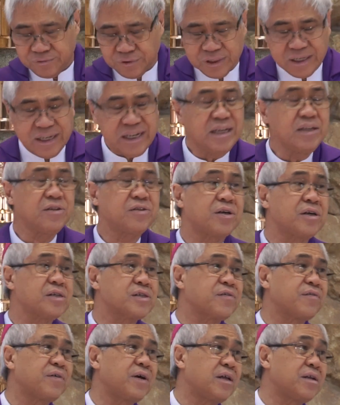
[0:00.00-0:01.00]
for the
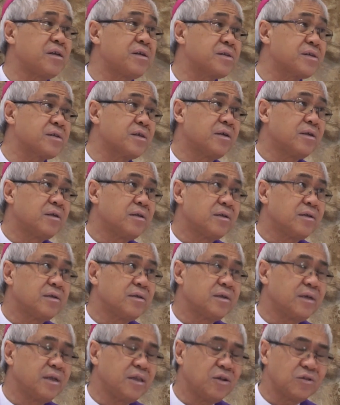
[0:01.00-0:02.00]
interests of others,
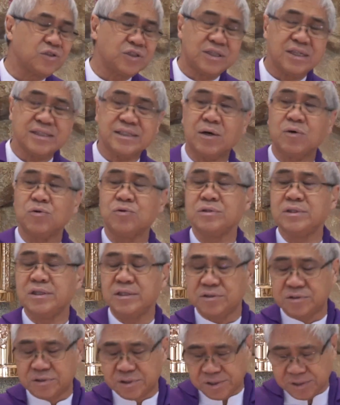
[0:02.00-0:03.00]
and not just our own
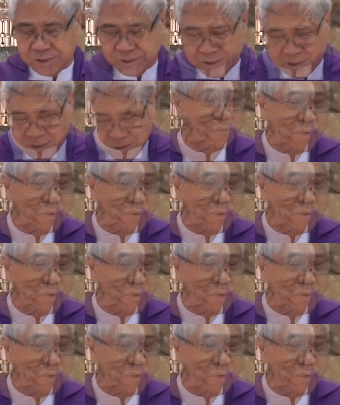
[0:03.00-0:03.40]
interests.